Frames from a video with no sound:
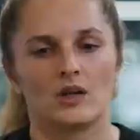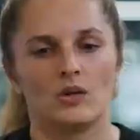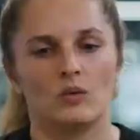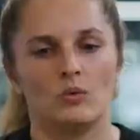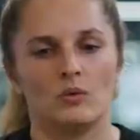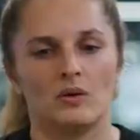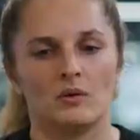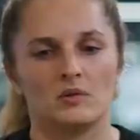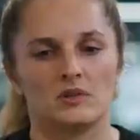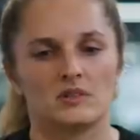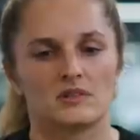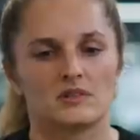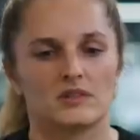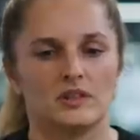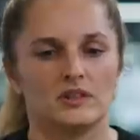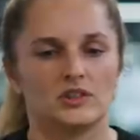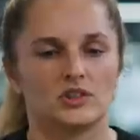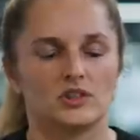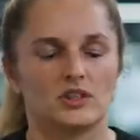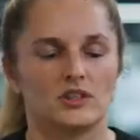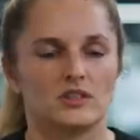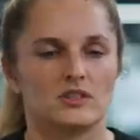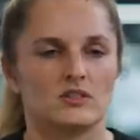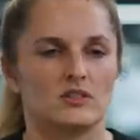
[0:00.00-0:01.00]
We were
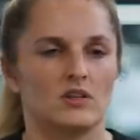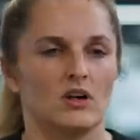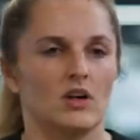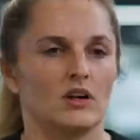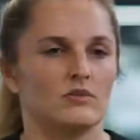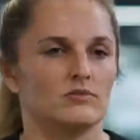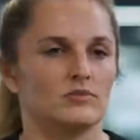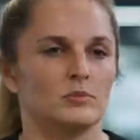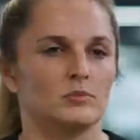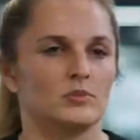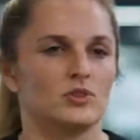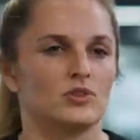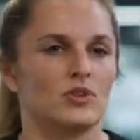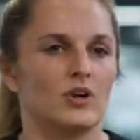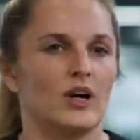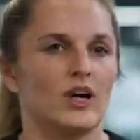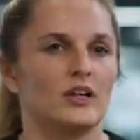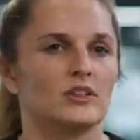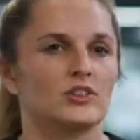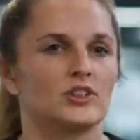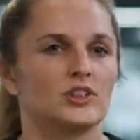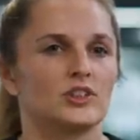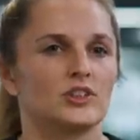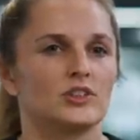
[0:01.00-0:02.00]
essentially starting from
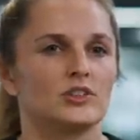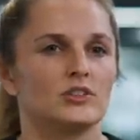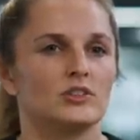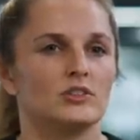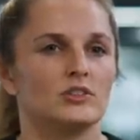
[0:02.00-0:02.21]
scratch.